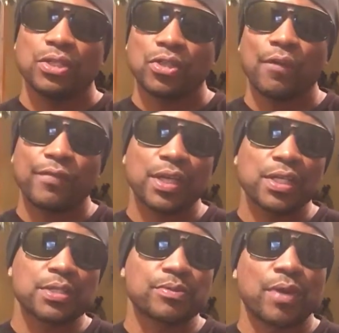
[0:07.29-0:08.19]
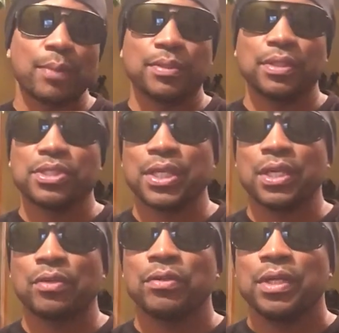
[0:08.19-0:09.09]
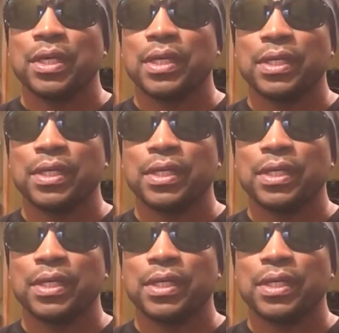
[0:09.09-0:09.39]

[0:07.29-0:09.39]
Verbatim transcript: Don't forget to subscribe to the channel and